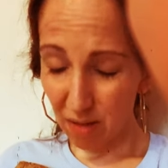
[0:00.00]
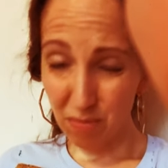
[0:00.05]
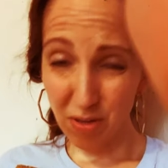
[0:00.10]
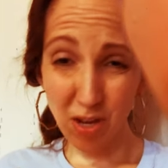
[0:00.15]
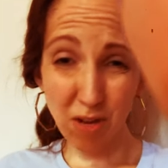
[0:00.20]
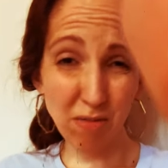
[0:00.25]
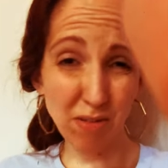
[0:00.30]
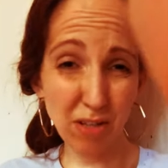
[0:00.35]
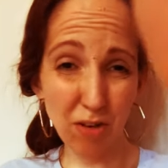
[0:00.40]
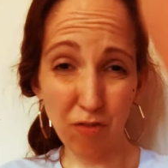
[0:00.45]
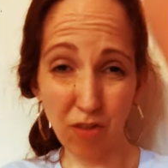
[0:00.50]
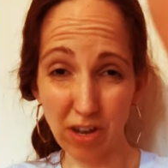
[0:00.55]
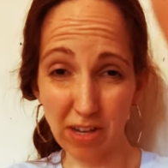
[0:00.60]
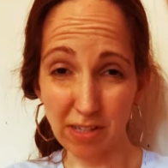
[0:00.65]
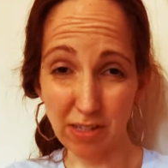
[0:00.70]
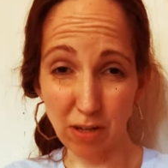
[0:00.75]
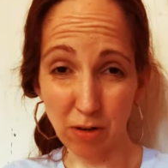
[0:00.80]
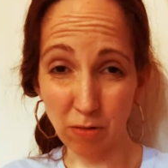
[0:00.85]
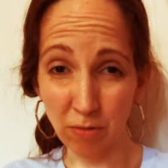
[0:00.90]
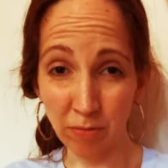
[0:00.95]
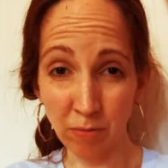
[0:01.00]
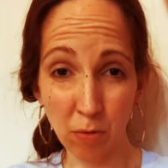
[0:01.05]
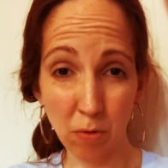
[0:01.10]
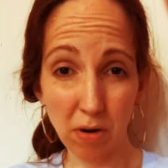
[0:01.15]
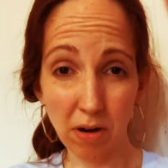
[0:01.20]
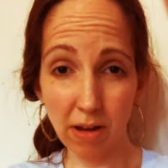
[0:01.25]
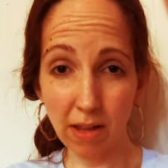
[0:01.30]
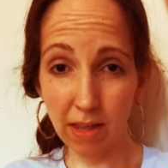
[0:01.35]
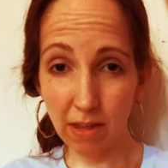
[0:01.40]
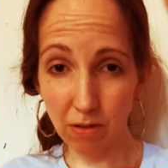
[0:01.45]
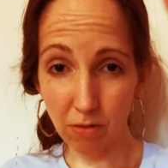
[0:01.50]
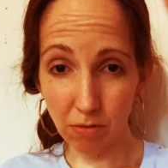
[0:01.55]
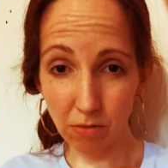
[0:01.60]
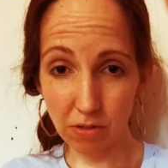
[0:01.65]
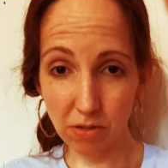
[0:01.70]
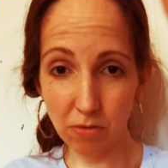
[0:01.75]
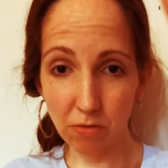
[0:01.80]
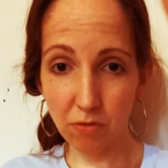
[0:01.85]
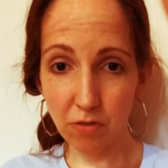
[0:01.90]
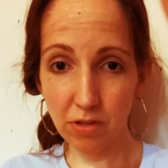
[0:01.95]
use a gesso or a
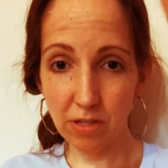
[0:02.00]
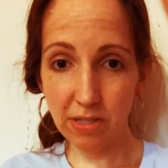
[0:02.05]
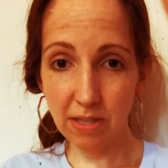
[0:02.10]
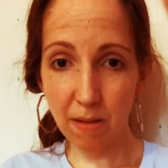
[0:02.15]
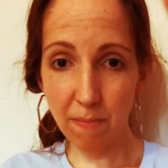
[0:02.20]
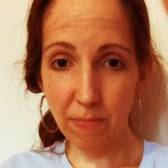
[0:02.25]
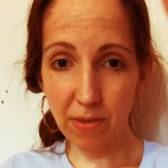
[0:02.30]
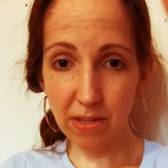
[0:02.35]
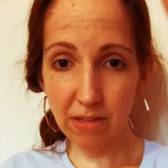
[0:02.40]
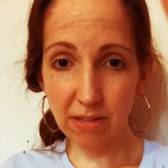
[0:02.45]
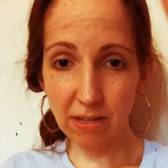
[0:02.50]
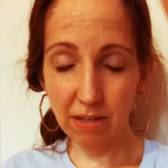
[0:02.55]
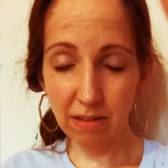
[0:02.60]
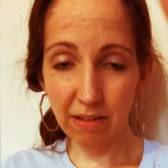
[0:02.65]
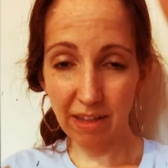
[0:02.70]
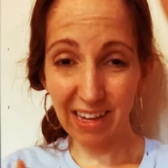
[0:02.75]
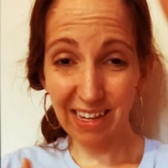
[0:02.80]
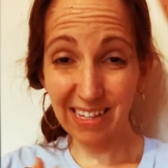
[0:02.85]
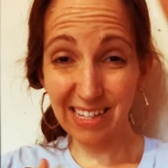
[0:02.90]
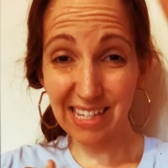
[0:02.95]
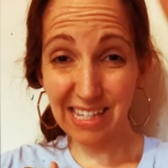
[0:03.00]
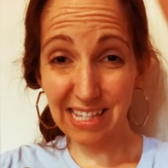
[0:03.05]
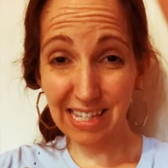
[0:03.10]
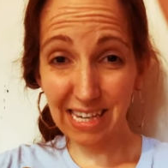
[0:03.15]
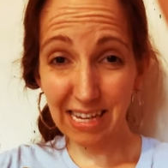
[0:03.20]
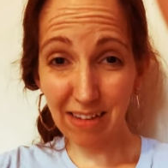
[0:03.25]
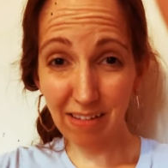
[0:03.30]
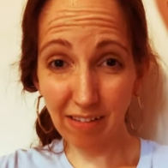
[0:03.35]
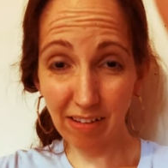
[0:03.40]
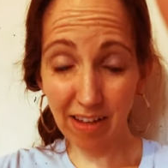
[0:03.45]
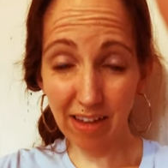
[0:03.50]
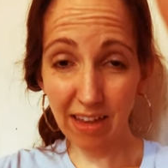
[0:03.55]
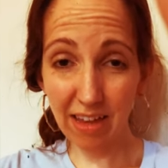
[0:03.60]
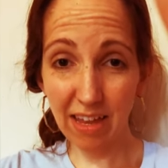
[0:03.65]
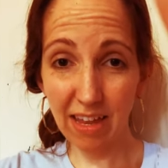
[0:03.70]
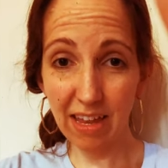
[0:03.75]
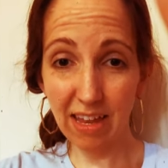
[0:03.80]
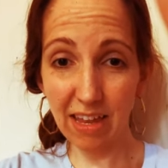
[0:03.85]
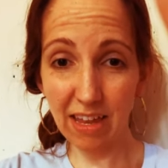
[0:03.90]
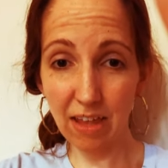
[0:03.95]
Kills or just something to like seal
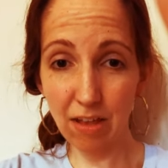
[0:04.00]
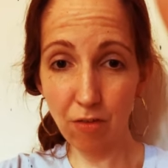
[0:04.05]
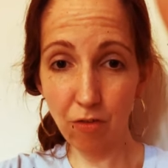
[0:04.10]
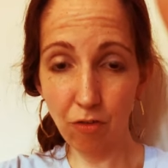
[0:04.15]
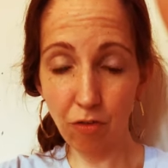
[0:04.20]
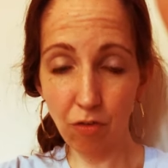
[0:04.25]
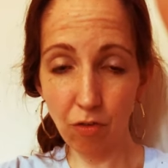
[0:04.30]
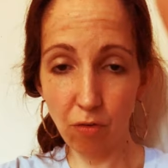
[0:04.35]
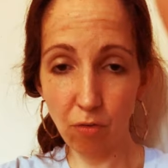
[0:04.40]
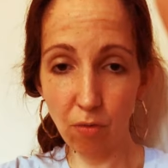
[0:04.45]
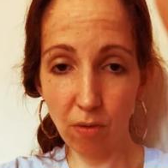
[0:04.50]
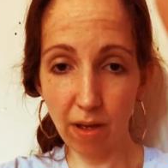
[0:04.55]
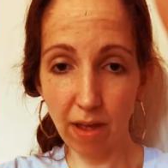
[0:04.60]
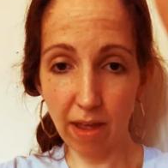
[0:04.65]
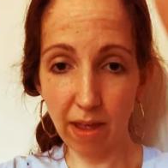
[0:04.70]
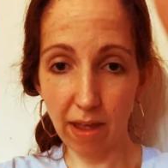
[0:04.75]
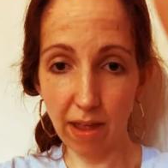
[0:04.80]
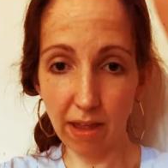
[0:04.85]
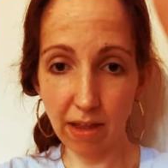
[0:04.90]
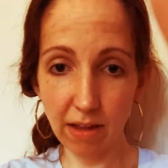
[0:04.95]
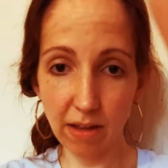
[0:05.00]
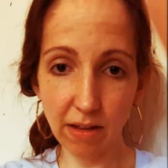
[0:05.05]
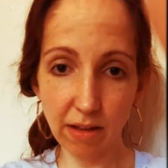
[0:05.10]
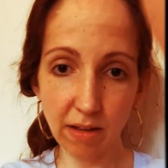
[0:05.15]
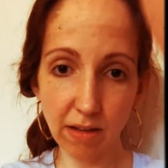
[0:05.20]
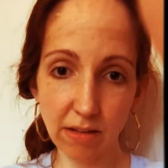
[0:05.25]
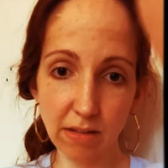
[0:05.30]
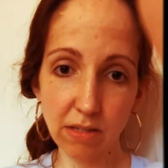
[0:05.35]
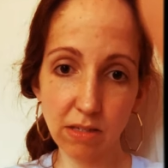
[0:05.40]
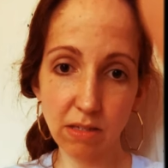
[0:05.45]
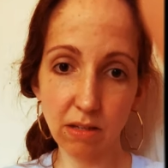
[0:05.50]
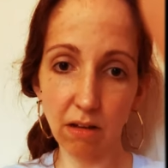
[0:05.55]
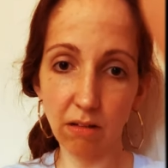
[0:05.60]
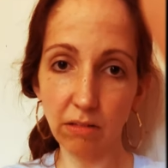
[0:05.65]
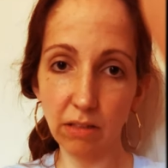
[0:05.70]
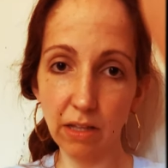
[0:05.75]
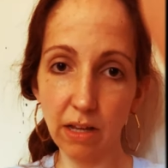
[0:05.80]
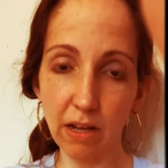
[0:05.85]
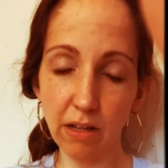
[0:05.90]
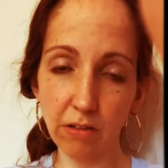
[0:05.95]
it and get you a
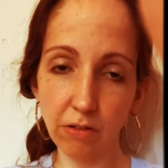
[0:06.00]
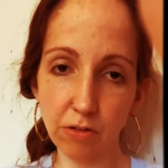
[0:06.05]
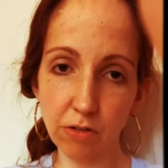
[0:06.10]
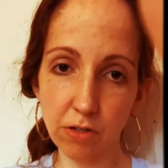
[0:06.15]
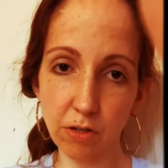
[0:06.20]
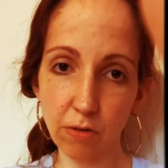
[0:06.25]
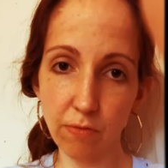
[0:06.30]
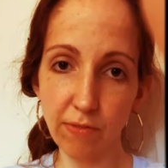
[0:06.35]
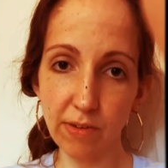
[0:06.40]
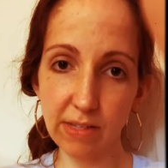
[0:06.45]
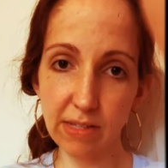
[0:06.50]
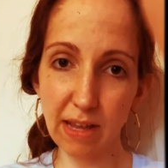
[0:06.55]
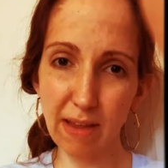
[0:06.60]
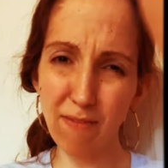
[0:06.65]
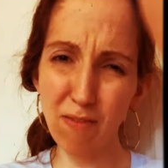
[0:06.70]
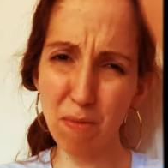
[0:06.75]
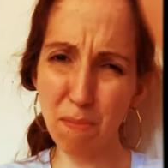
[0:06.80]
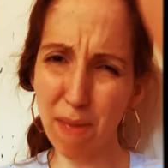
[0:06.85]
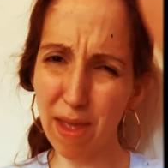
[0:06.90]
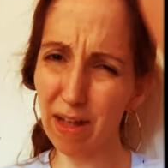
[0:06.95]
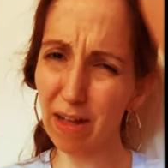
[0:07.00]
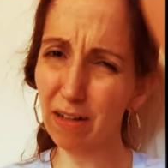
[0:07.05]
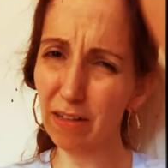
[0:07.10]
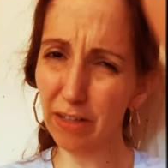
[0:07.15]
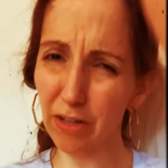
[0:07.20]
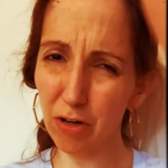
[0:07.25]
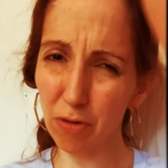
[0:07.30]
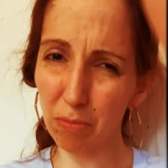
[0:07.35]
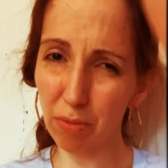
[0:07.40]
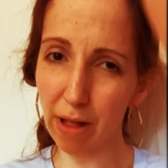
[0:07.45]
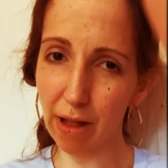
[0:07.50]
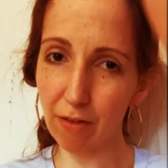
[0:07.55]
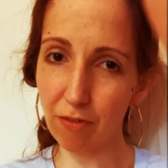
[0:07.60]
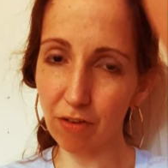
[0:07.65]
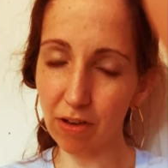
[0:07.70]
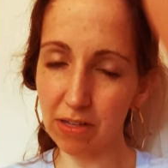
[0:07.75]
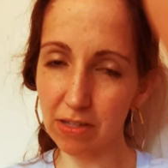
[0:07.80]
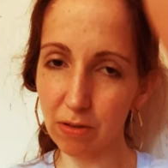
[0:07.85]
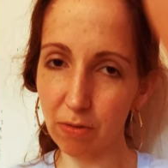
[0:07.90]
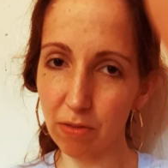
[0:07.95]
solid color surface. They even make clear and black
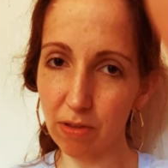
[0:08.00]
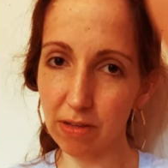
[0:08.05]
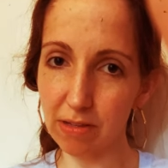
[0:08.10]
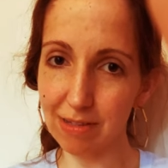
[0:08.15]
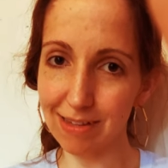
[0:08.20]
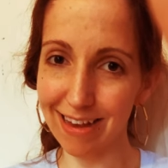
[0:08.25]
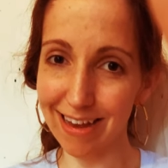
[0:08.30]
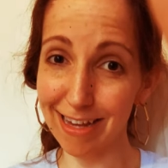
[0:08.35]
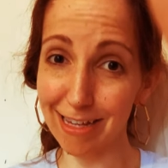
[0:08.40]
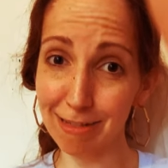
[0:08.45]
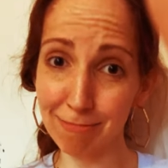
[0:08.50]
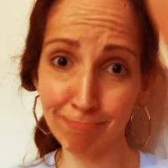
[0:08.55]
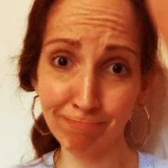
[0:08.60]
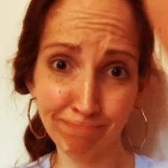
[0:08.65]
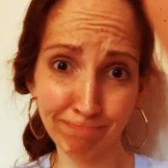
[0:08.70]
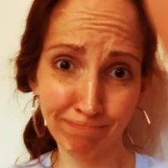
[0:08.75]
gesso these days.